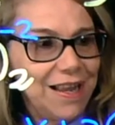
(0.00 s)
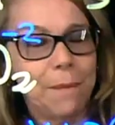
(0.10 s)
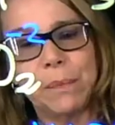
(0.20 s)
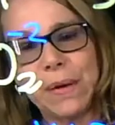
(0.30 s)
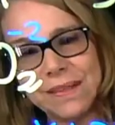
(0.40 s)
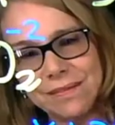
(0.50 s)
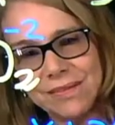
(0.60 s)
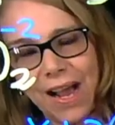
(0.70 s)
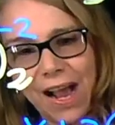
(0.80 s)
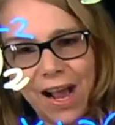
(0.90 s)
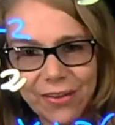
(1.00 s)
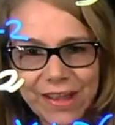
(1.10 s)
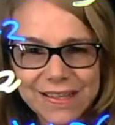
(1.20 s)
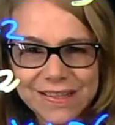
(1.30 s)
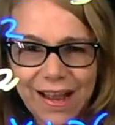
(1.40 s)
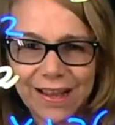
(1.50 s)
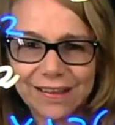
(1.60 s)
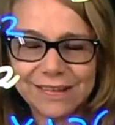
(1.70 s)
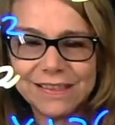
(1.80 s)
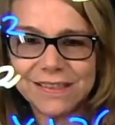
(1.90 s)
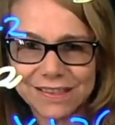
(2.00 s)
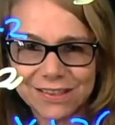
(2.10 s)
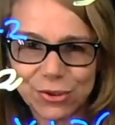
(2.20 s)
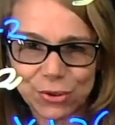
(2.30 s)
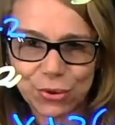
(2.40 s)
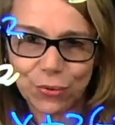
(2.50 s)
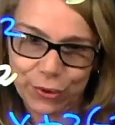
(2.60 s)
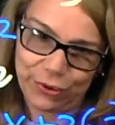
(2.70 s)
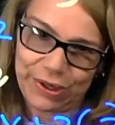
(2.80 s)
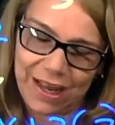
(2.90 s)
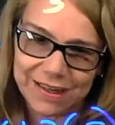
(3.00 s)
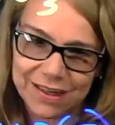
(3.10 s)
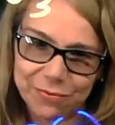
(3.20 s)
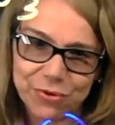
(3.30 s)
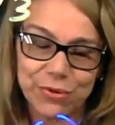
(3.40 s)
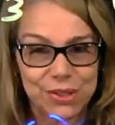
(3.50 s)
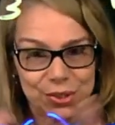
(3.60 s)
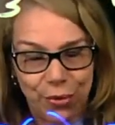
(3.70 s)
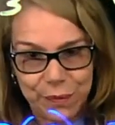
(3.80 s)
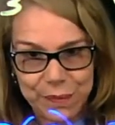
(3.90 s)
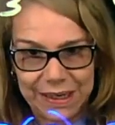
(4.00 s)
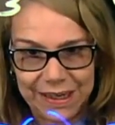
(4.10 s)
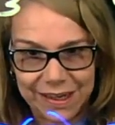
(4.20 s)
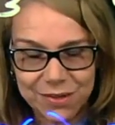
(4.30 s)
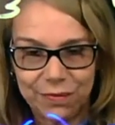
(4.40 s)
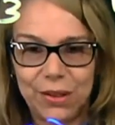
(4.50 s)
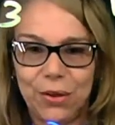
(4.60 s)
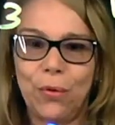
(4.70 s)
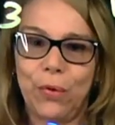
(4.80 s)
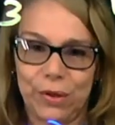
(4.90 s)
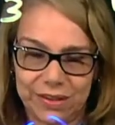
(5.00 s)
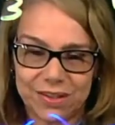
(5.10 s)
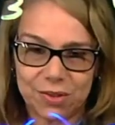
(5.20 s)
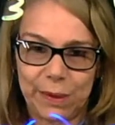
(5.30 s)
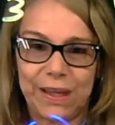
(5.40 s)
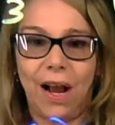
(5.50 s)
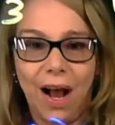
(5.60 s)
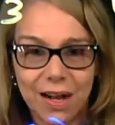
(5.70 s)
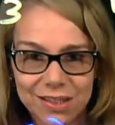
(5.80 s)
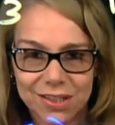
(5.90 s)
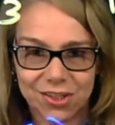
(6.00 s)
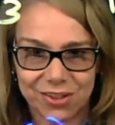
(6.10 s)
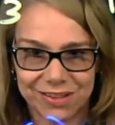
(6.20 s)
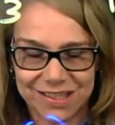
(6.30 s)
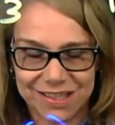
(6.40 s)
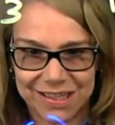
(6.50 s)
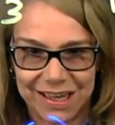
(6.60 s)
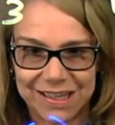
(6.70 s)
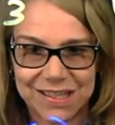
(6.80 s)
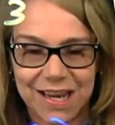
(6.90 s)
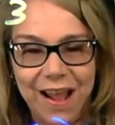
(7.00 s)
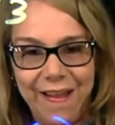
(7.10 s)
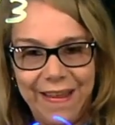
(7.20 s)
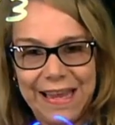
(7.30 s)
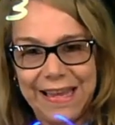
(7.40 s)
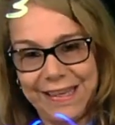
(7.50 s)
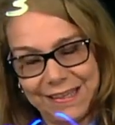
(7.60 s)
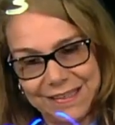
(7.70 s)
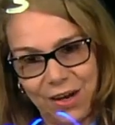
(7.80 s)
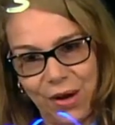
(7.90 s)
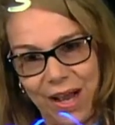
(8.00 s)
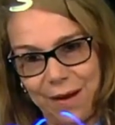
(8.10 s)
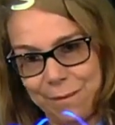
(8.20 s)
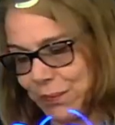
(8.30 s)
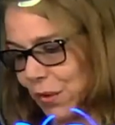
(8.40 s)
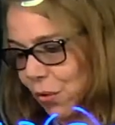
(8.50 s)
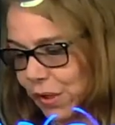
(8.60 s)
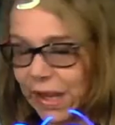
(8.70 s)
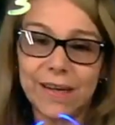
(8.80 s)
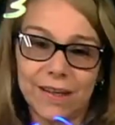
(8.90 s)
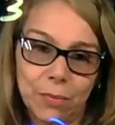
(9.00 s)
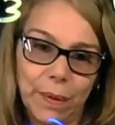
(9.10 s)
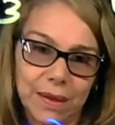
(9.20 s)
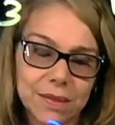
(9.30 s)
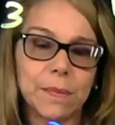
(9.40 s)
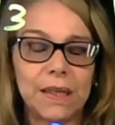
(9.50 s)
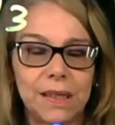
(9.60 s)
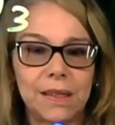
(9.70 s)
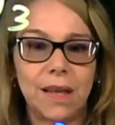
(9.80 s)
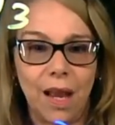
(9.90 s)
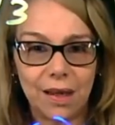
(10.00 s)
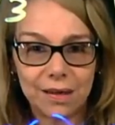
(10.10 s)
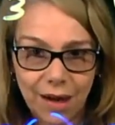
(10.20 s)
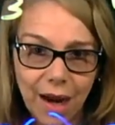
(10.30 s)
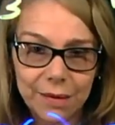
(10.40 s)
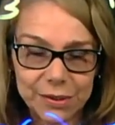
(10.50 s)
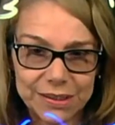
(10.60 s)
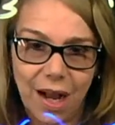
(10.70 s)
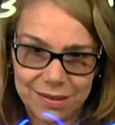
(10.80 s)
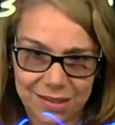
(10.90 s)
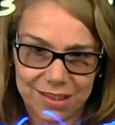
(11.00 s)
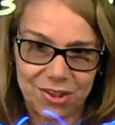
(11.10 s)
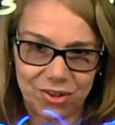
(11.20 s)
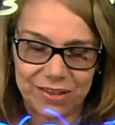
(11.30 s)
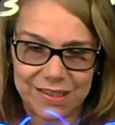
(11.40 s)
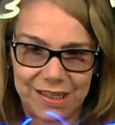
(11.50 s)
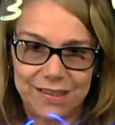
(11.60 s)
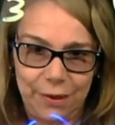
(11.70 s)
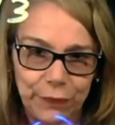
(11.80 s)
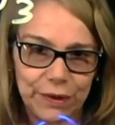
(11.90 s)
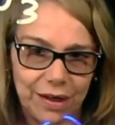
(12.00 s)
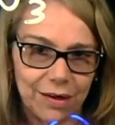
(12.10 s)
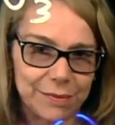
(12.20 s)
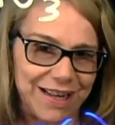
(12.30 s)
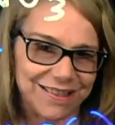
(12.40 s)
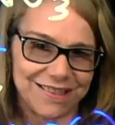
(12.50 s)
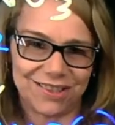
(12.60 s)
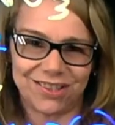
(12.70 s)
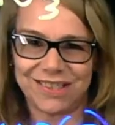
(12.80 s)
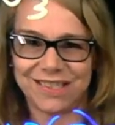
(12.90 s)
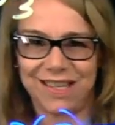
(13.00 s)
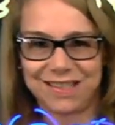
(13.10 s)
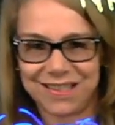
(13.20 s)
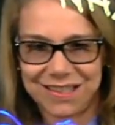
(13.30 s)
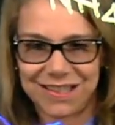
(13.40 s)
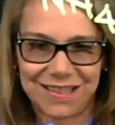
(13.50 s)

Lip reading: But how that has anything to do with organic chemistry. So in my next video, we're going to explain oxidation states in organic compounds, meaning carbon oxidation state, different carbon oxidation states.